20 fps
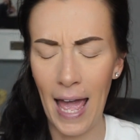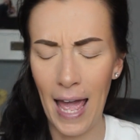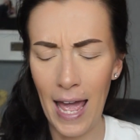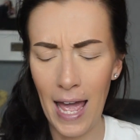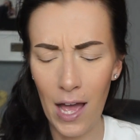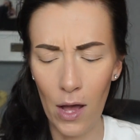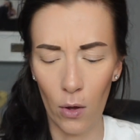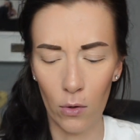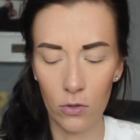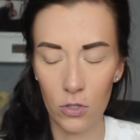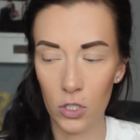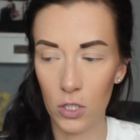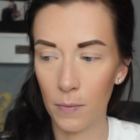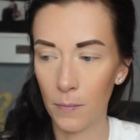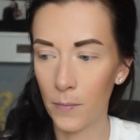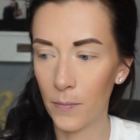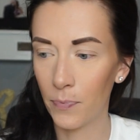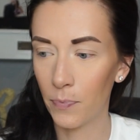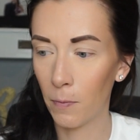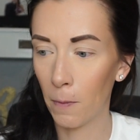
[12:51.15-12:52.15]
ouch.
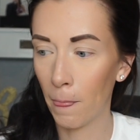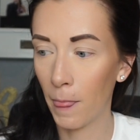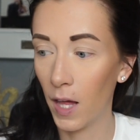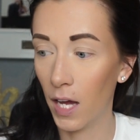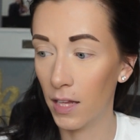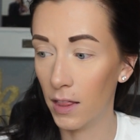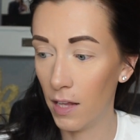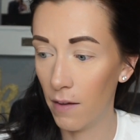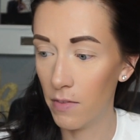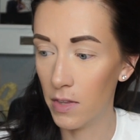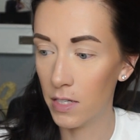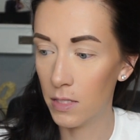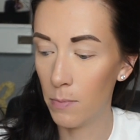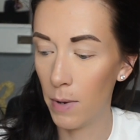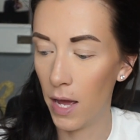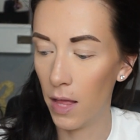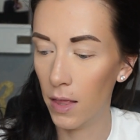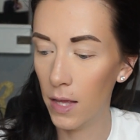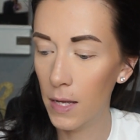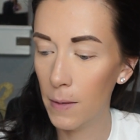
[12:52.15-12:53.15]
I love this
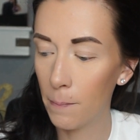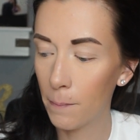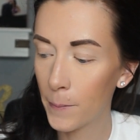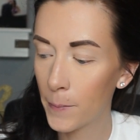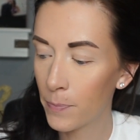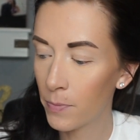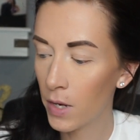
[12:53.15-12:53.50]
palette.